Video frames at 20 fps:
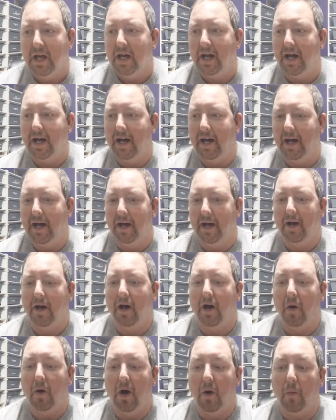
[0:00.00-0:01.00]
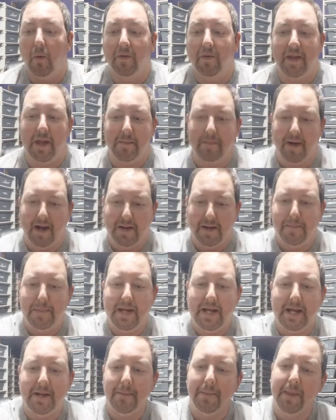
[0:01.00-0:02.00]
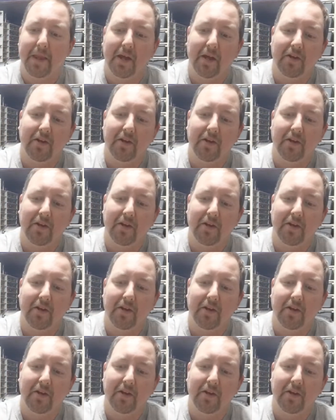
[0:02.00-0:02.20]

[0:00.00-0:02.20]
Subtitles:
on what they might be.